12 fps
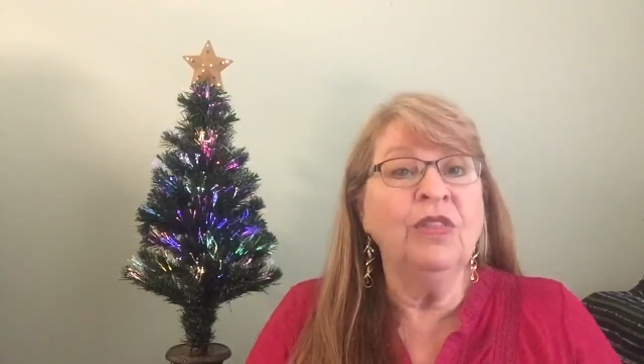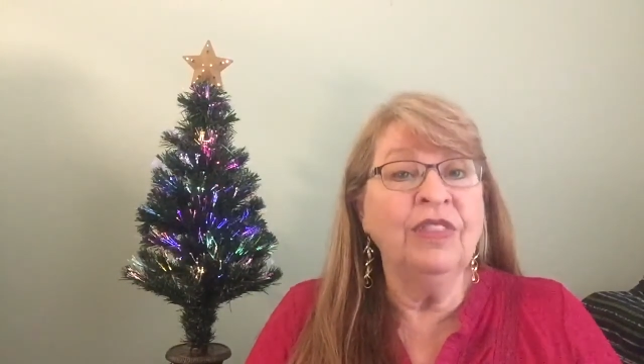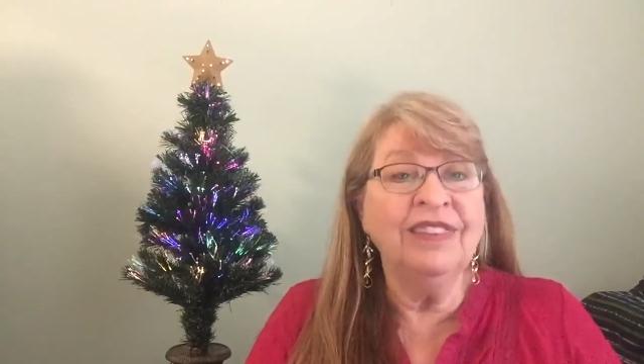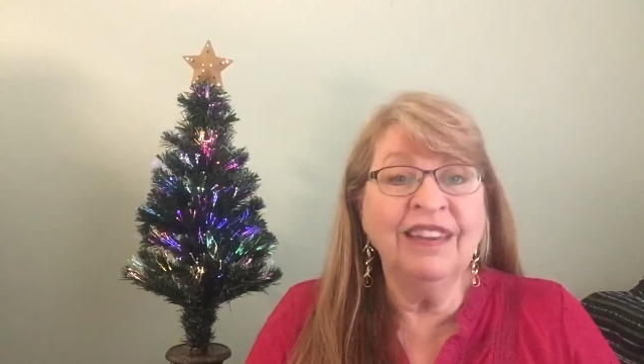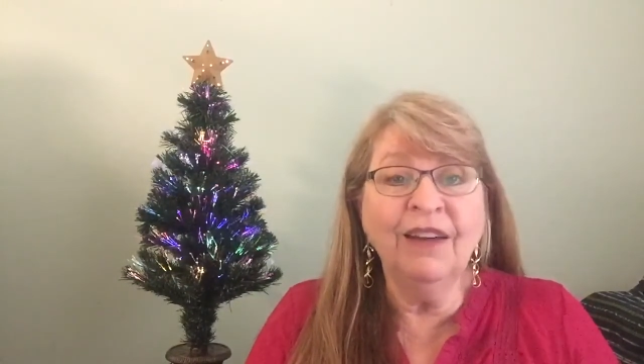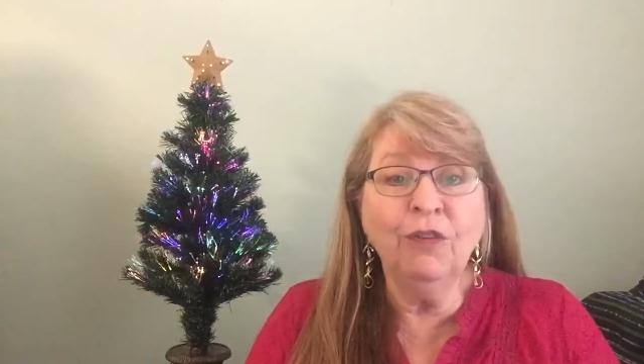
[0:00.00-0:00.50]

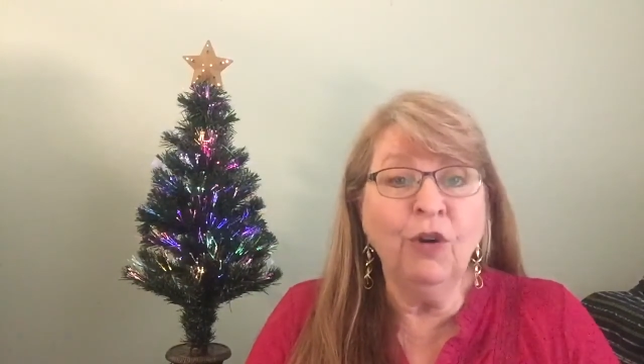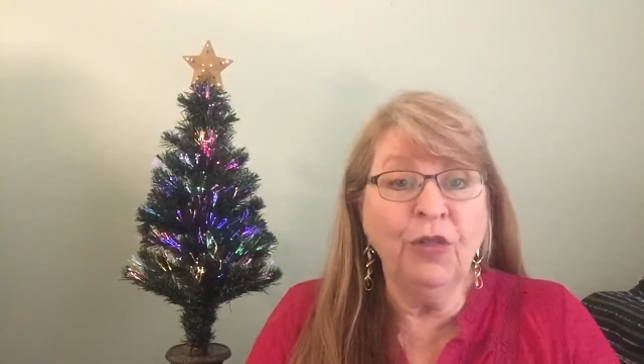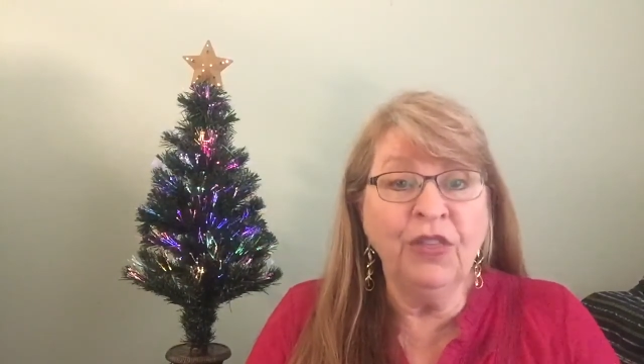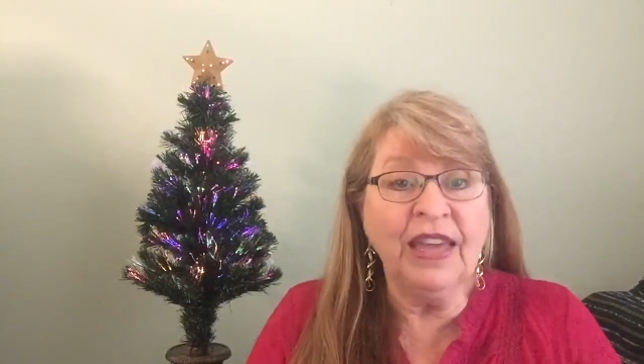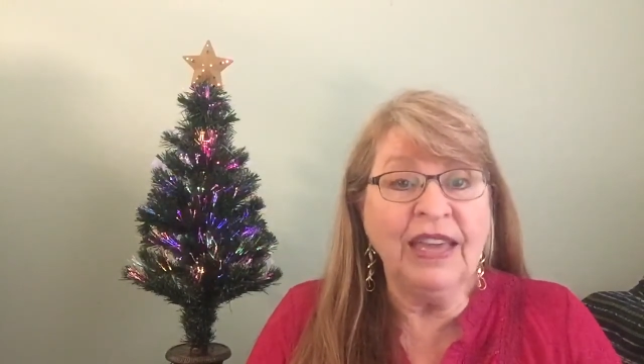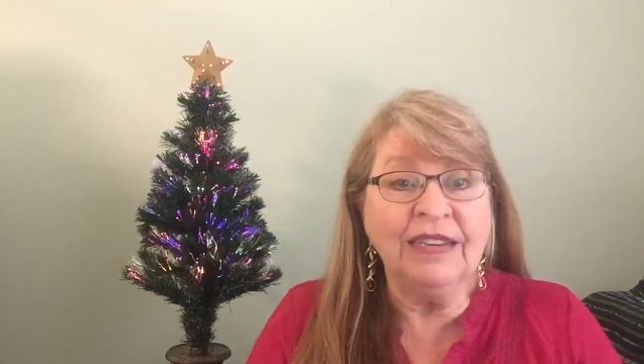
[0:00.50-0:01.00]
several
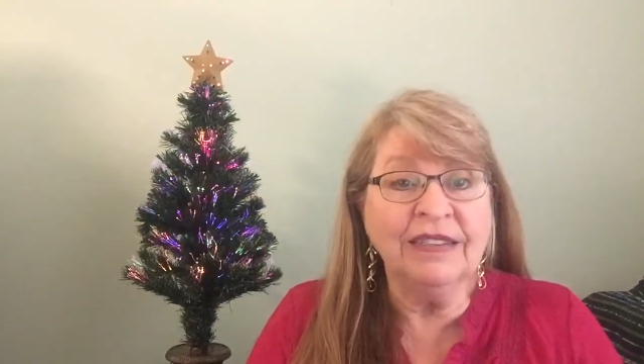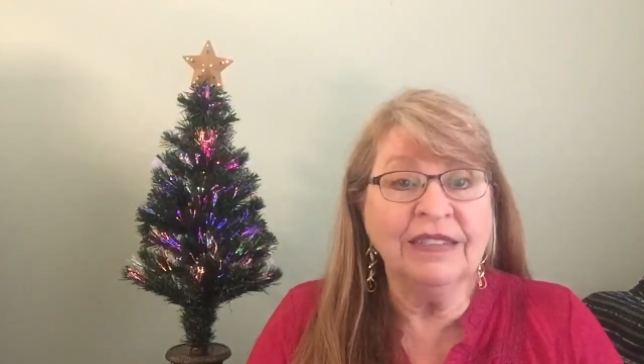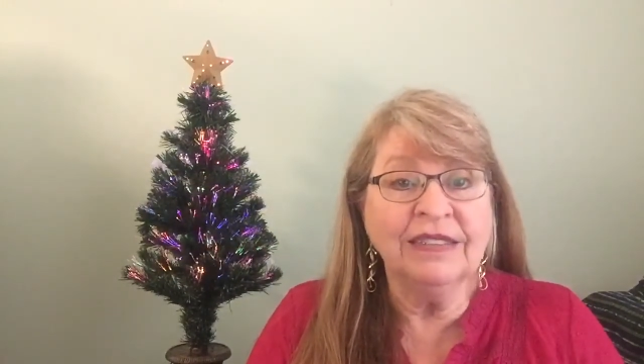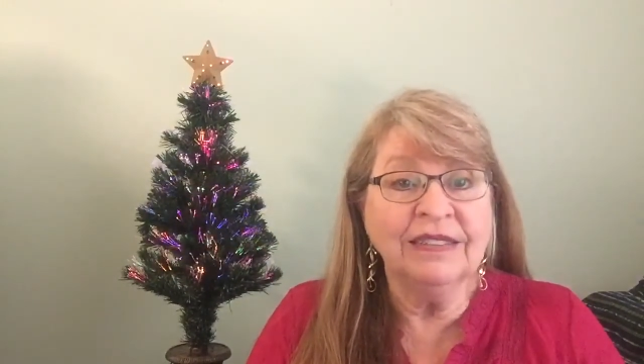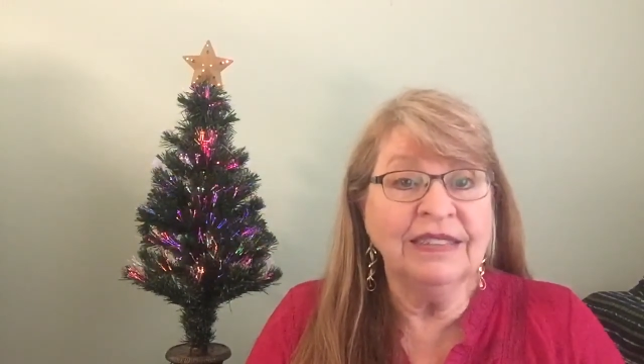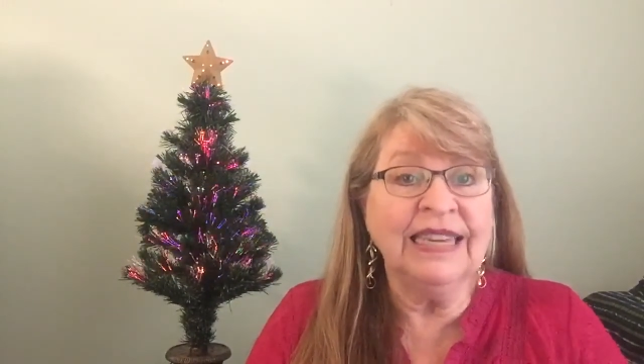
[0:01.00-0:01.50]
things
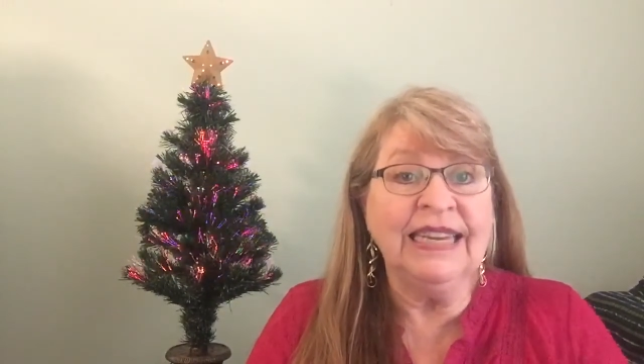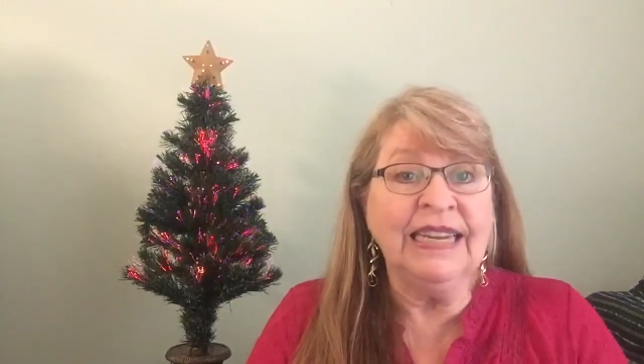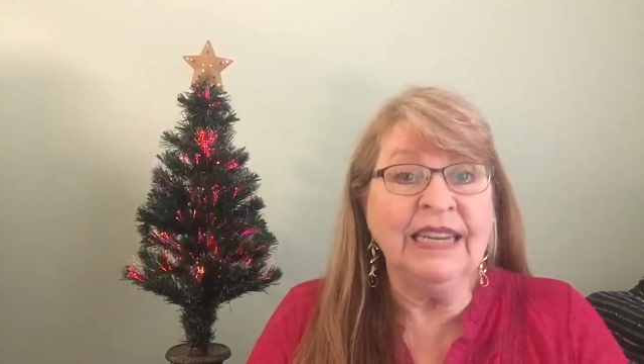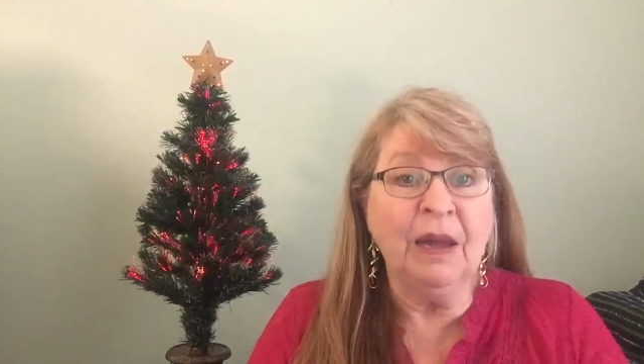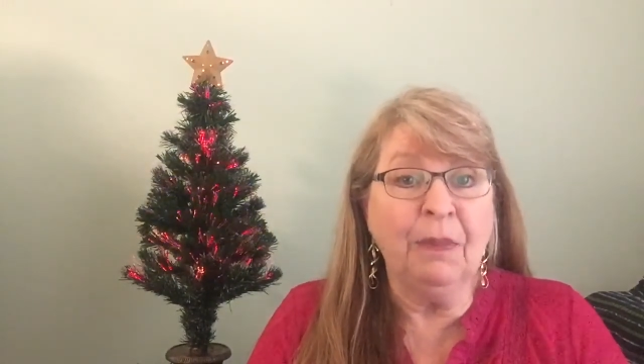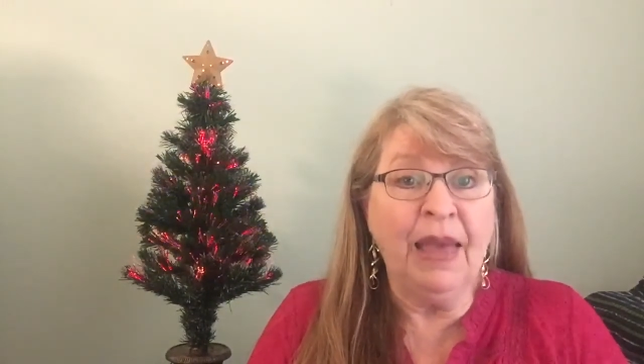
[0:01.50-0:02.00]
can
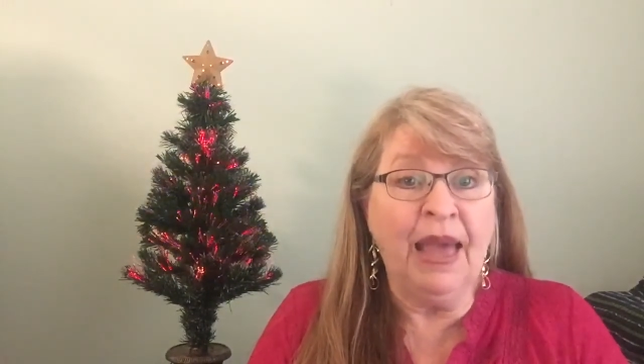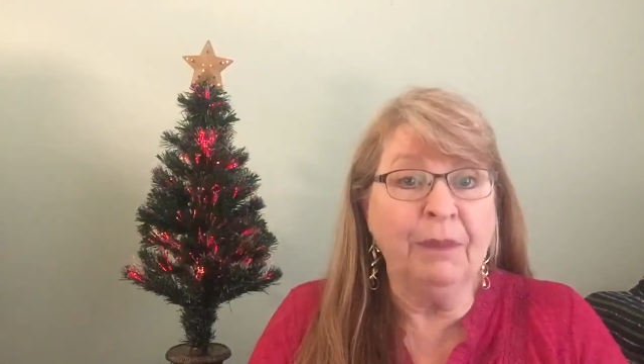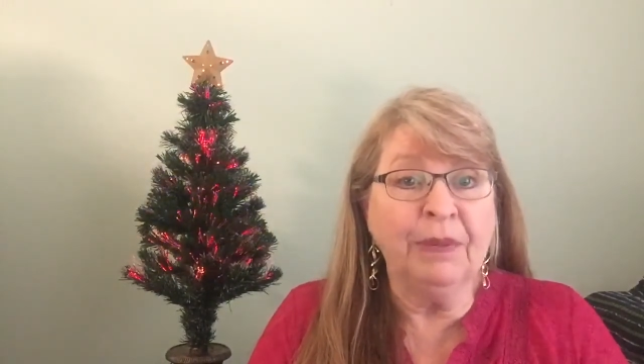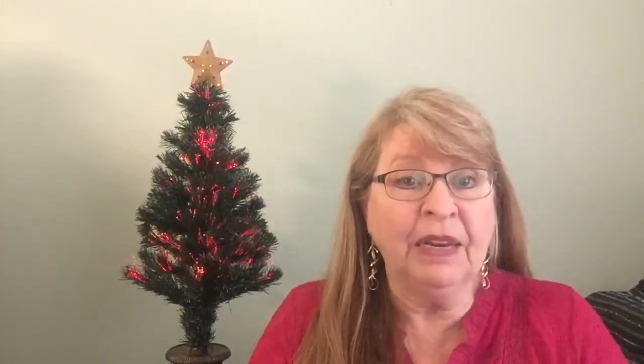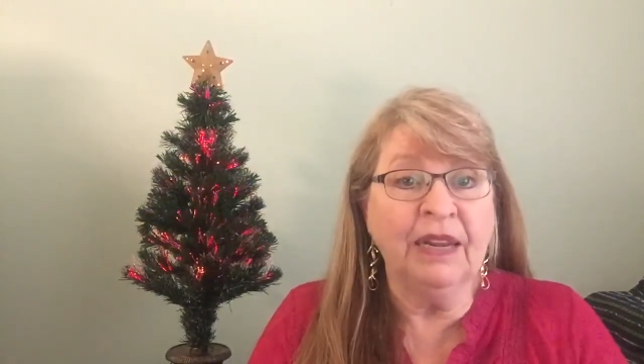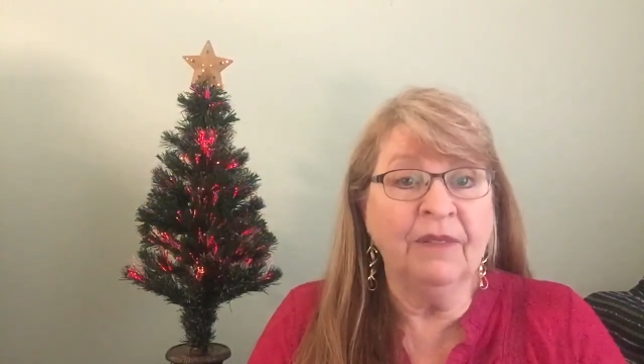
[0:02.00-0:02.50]
end up
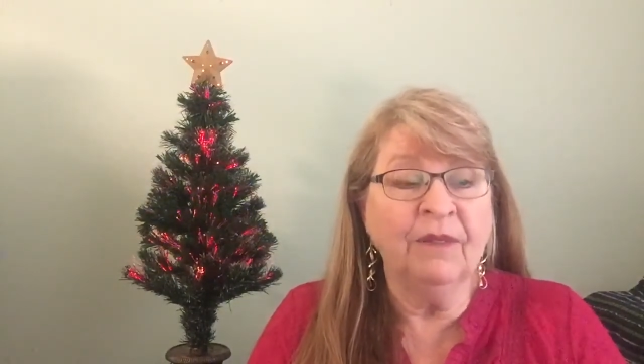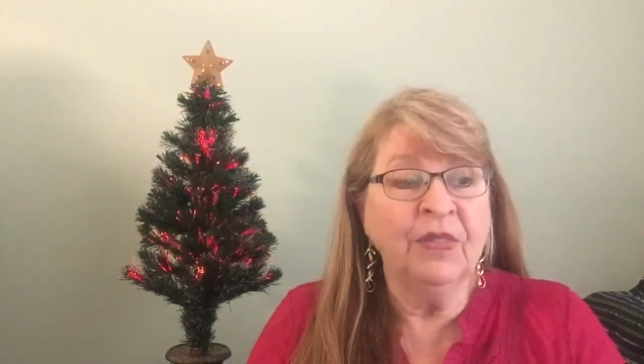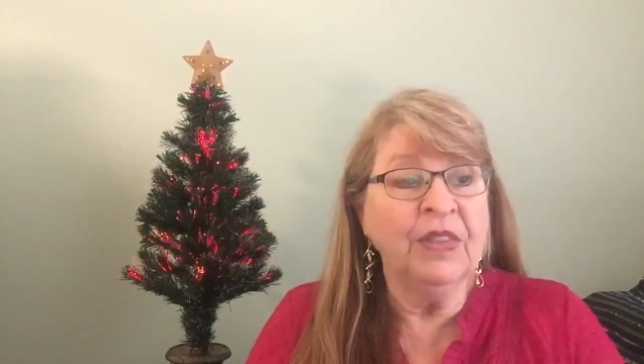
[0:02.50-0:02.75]
happening.